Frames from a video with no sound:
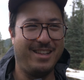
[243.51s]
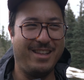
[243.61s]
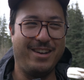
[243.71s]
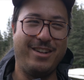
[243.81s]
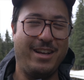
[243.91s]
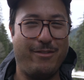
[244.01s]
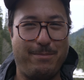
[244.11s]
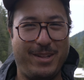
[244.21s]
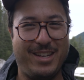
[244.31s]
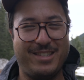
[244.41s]
They all have a
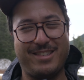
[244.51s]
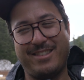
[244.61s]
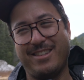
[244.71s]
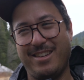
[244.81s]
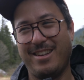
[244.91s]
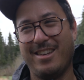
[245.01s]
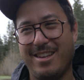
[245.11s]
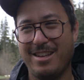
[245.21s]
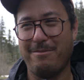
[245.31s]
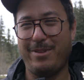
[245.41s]
place
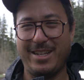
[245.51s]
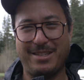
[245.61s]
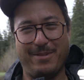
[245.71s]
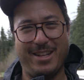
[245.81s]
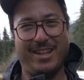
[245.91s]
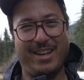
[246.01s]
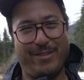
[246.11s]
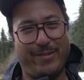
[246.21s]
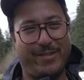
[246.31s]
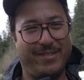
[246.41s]
in my
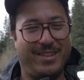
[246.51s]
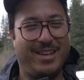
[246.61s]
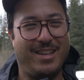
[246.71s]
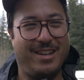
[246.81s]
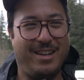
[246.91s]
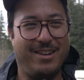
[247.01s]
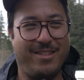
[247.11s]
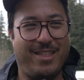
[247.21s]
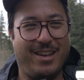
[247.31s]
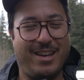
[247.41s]
life, and I
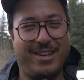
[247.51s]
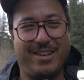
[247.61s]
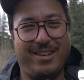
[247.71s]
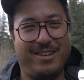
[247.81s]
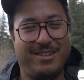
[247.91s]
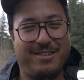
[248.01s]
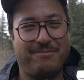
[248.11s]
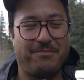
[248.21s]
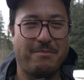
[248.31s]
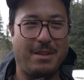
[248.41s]
don't think I could
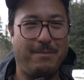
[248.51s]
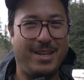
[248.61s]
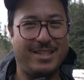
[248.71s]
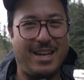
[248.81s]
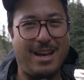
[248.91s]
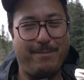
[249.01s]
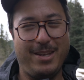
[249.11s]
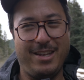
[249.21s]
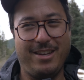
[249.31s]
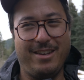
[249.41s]
be as
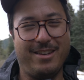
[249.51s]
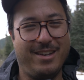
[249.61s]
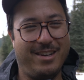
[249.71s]
happy